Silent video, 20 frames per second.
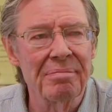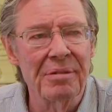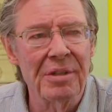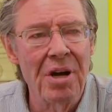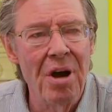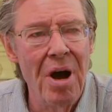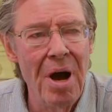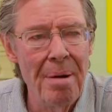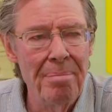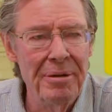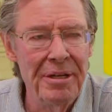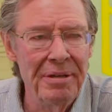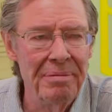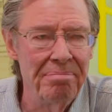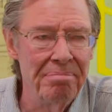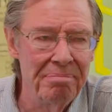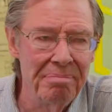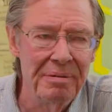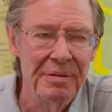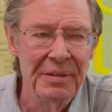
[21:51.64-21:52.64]
common
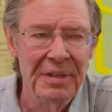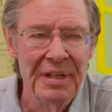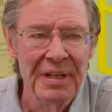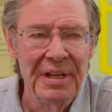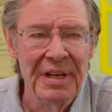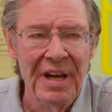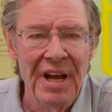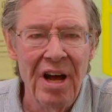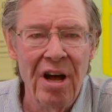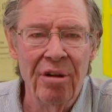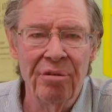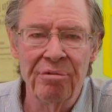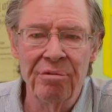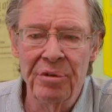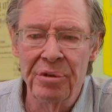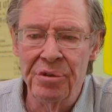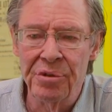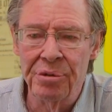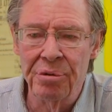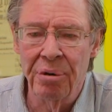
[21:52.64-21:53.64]
health
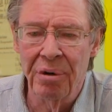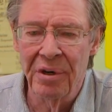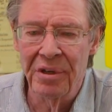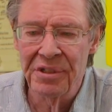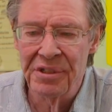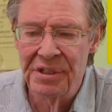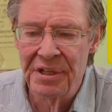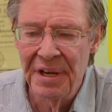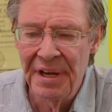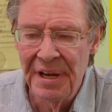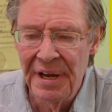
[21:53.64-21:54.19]
food stores,